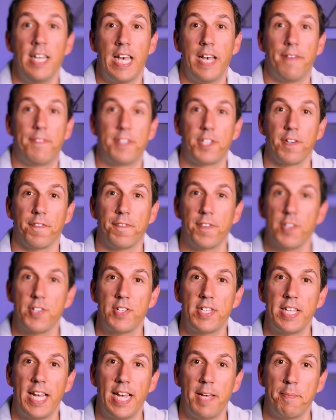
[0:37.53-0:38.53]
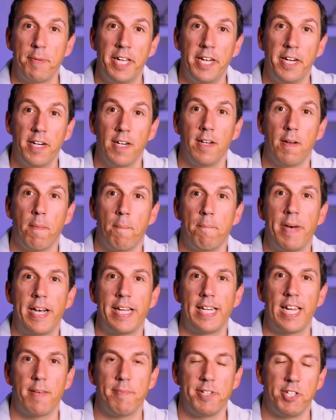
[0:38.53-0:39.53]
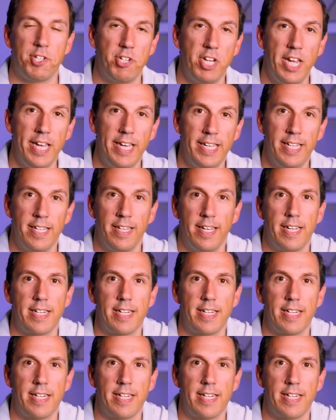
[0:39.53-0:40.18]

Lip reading: If it's your first time here, my name is Jay,